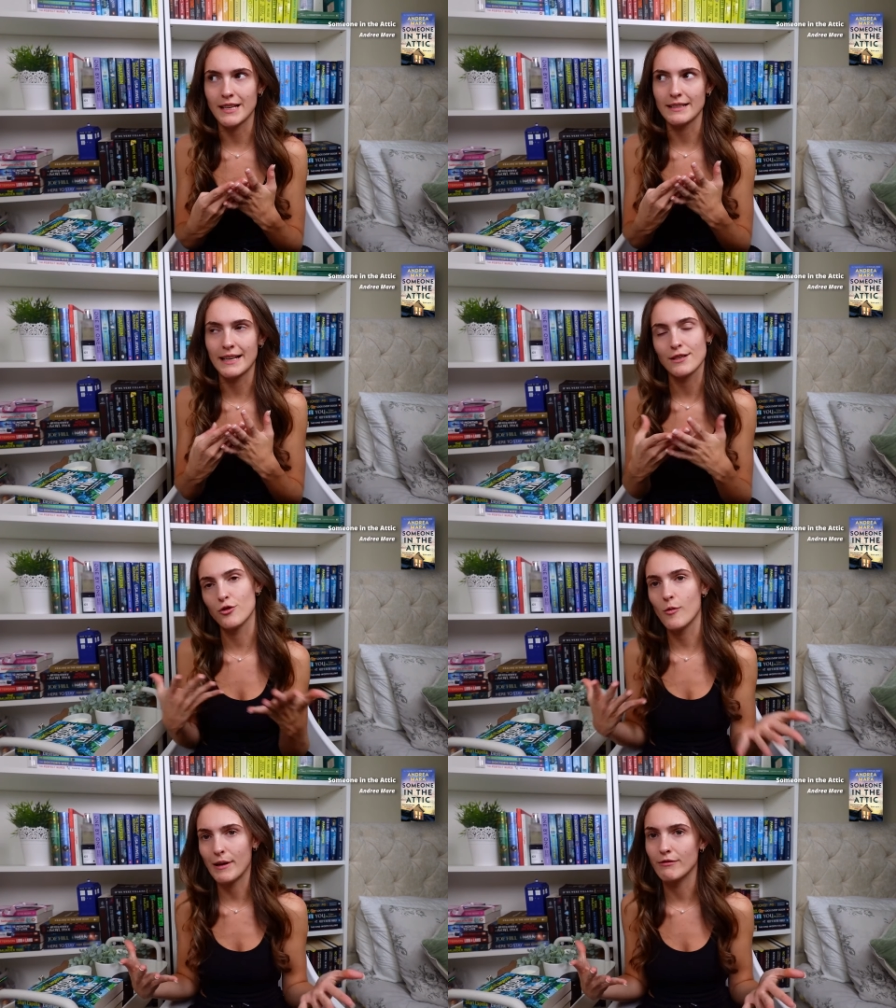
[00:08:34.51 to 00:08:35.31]
Like, that is
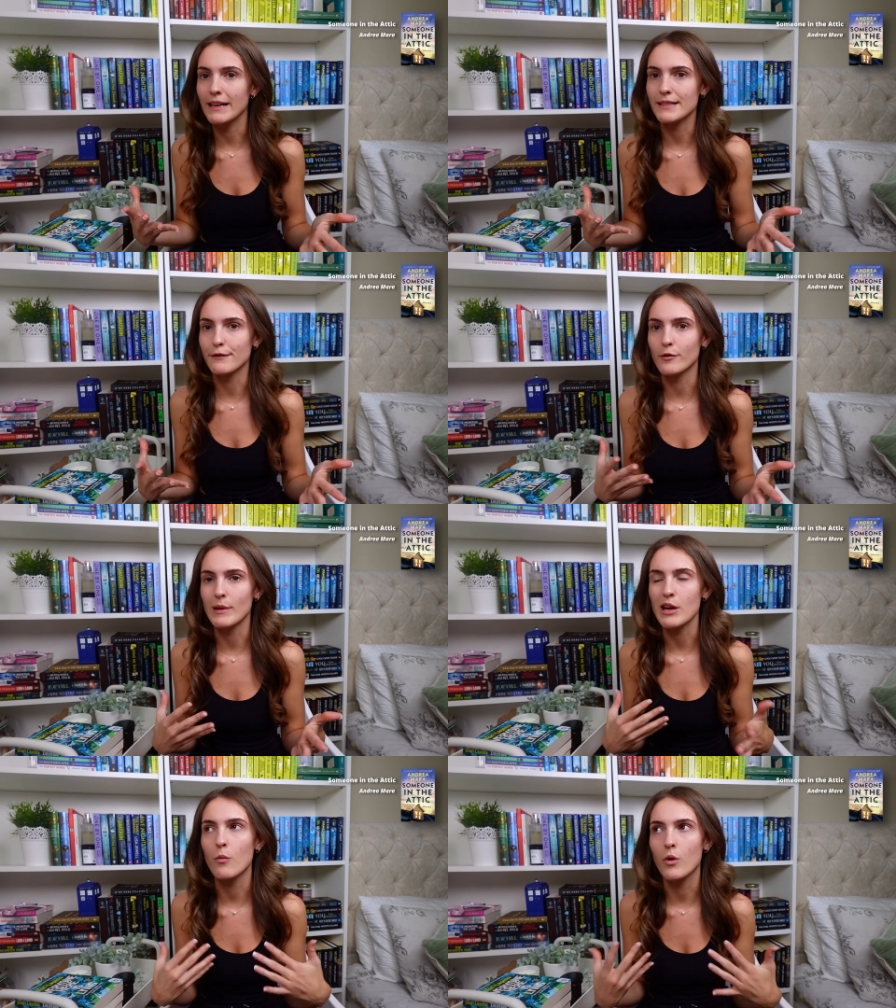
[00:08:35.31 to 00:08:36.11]
not a bad rating for
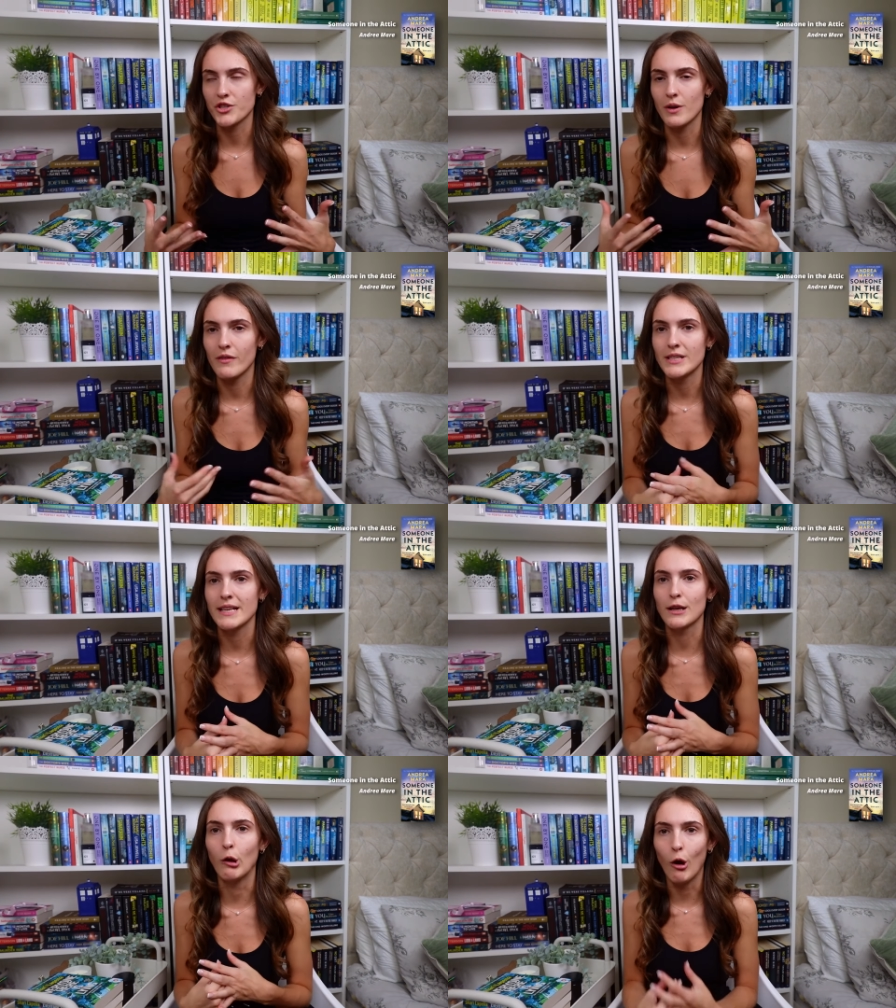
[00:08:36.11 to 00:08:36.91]
me whatsoever. It
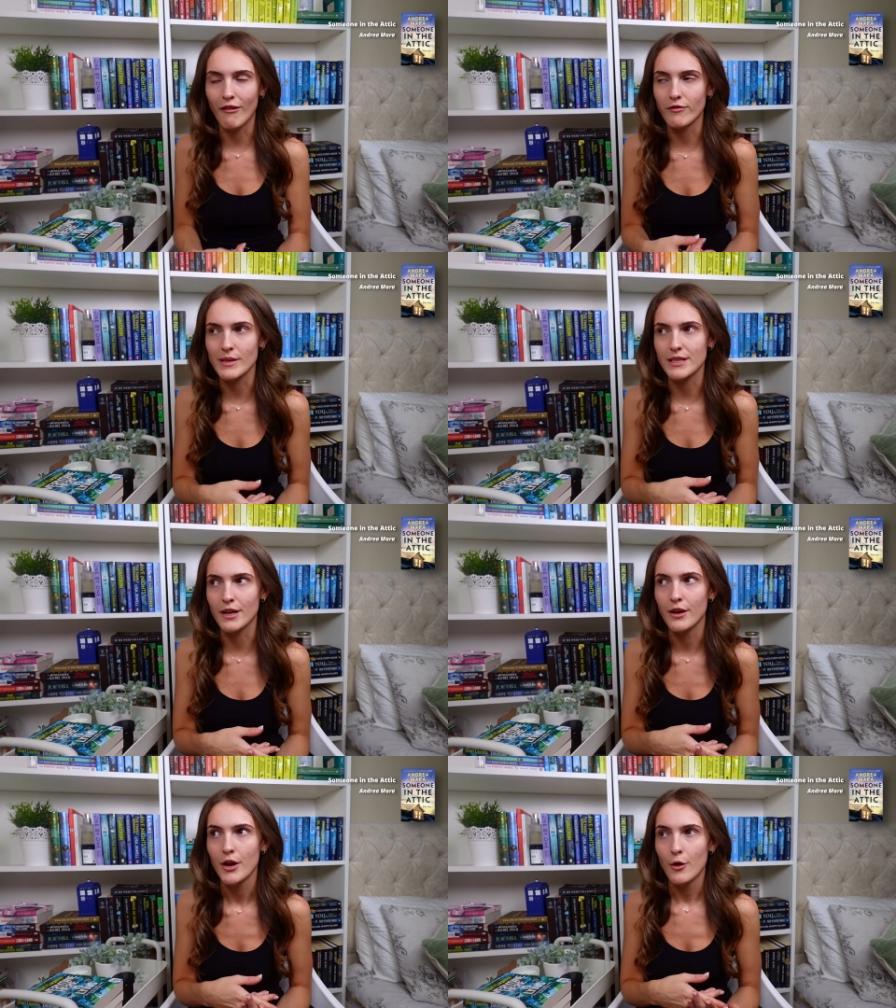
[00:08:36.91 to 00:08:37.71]
takes a lot for me
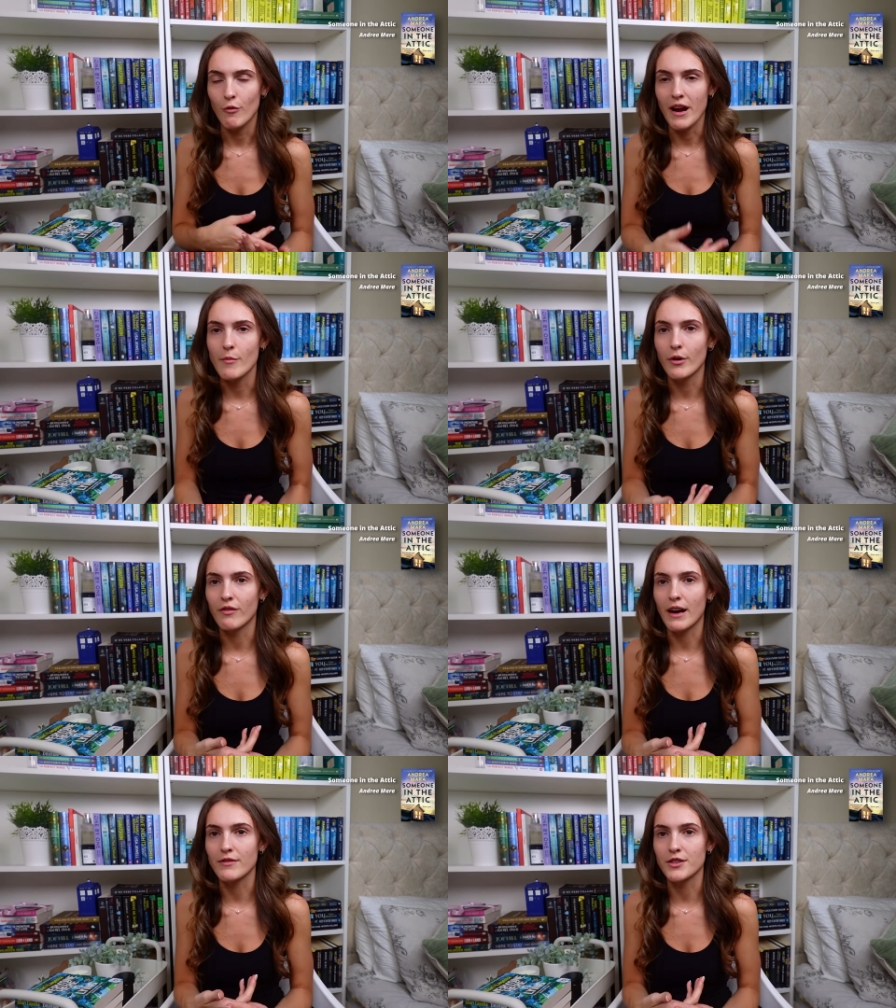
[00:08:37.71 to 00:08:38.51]
to rate a book
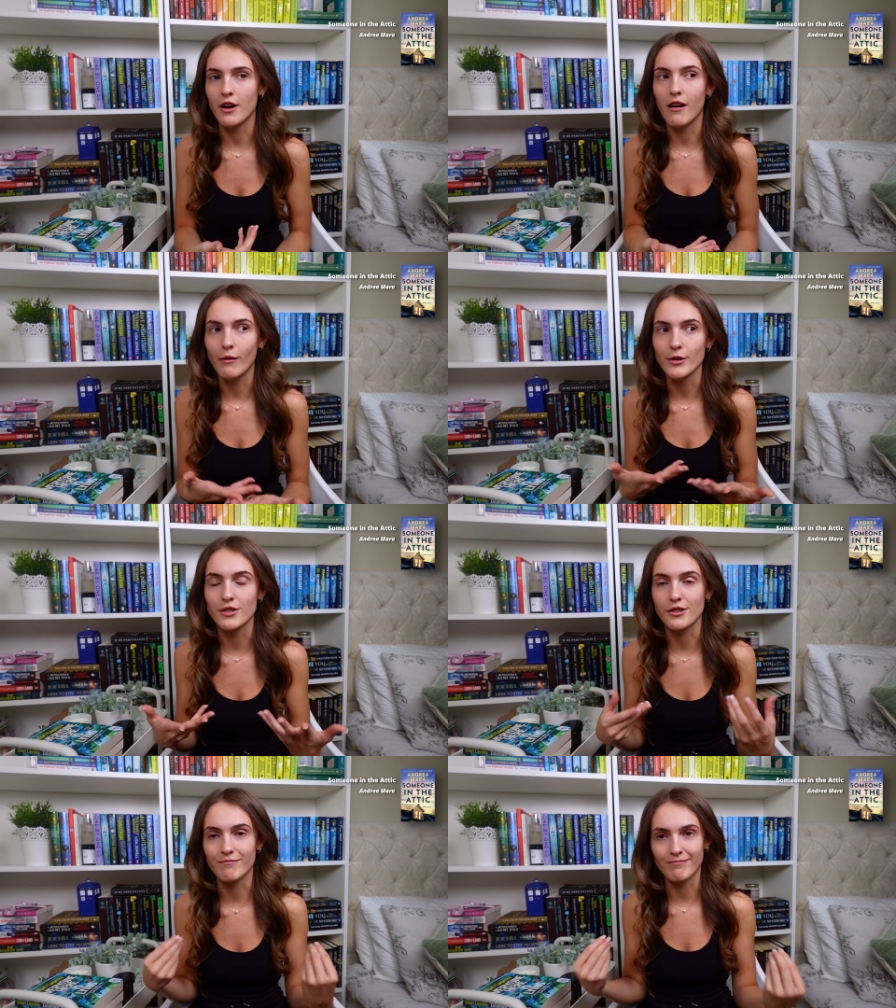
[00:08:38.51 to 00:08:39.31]
five star, which
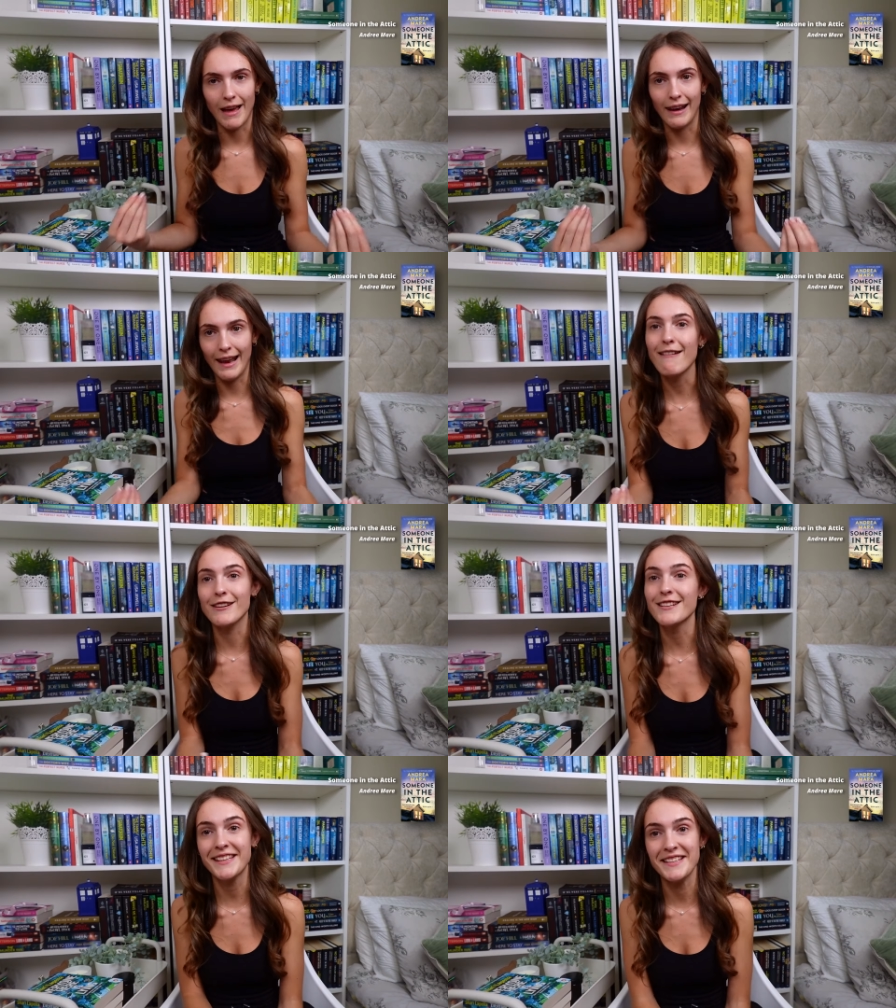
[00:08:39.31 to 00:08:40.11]
is
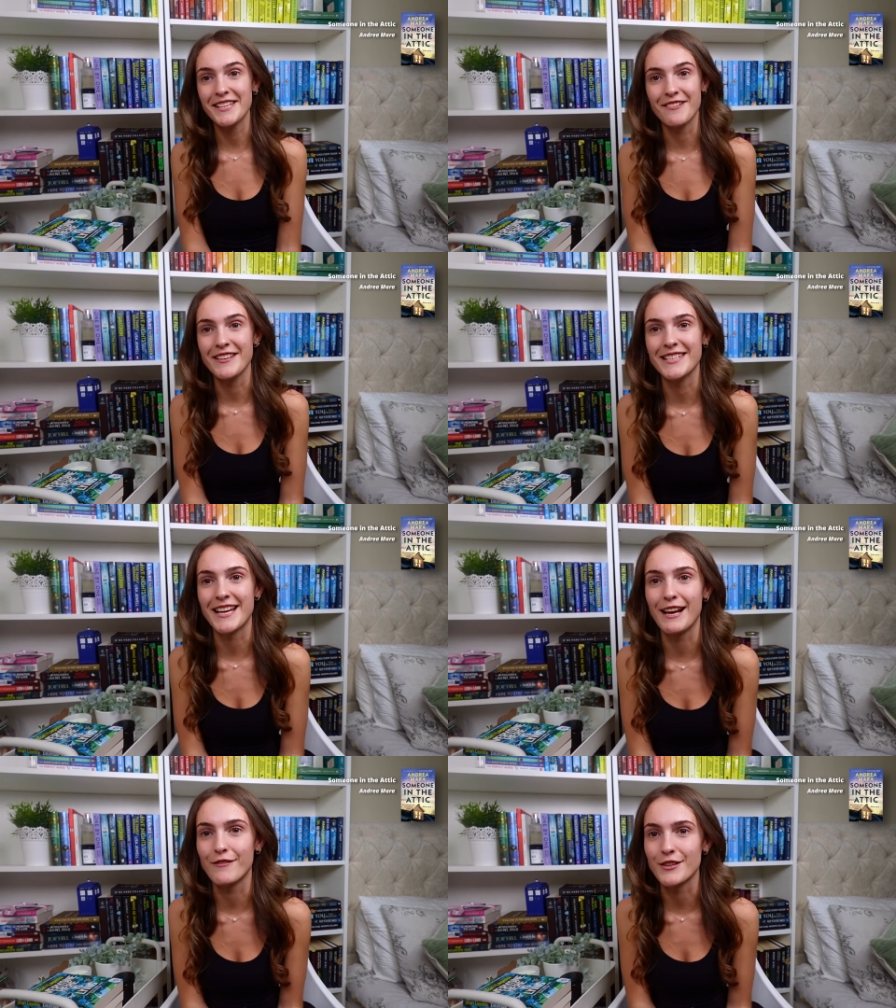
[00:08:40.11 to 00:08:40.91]
hilarious considering the
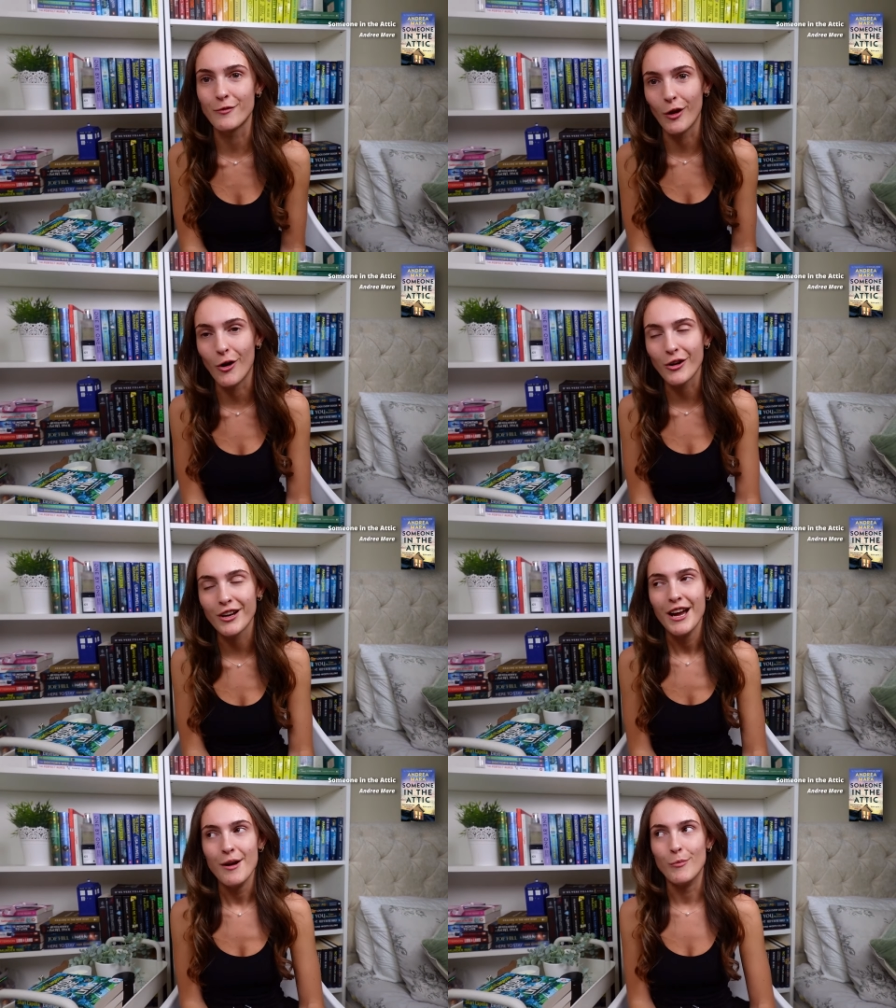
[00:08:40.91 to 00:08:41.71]
title of this vlog,
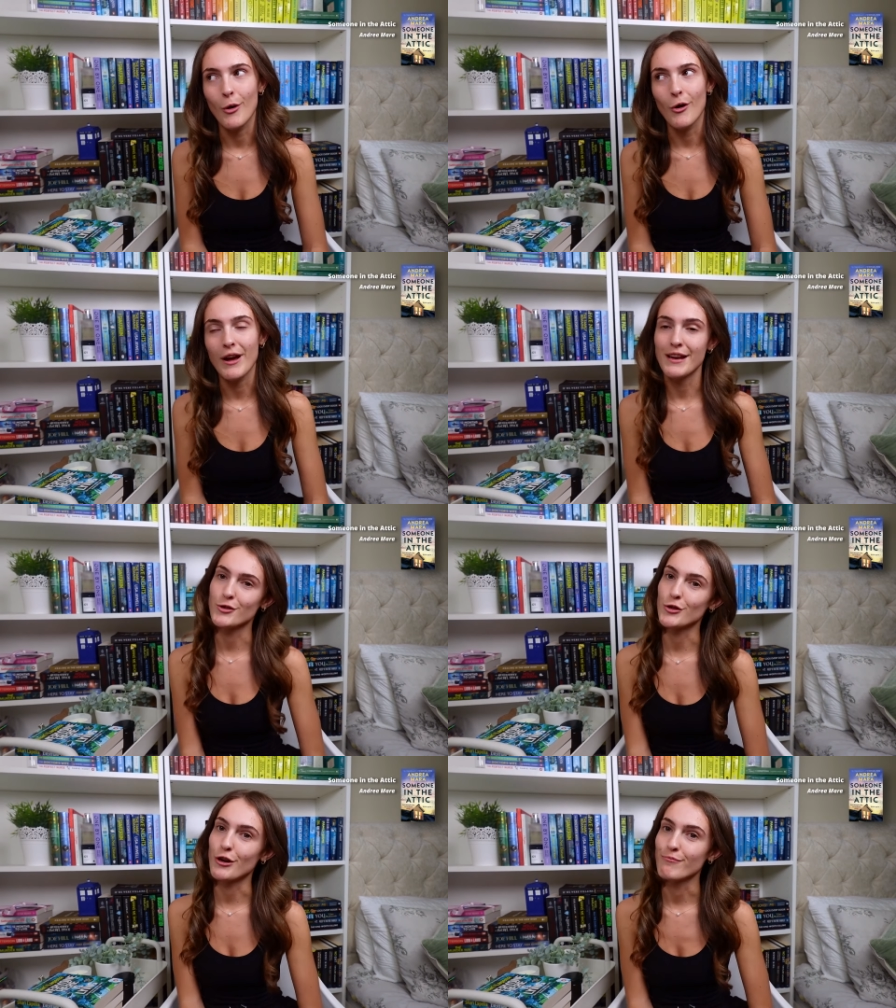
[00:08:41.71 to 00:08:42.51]
but it is true.